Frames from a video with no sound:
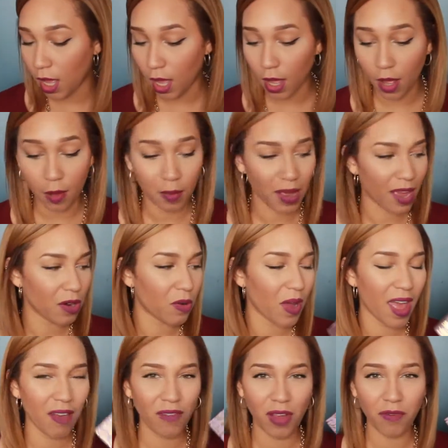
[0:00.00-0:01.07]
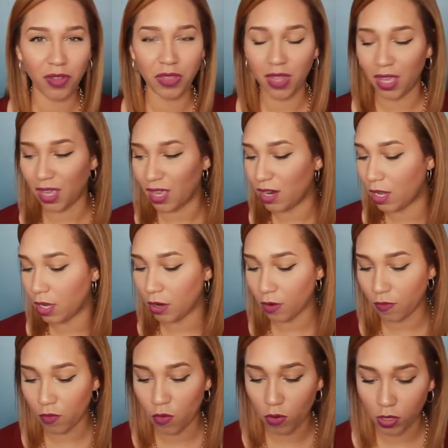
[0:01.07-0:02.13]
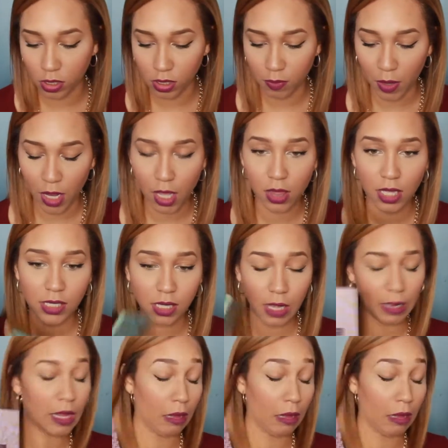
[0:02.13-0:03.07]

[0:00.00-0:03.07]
I don't have everything in here, of course, but in this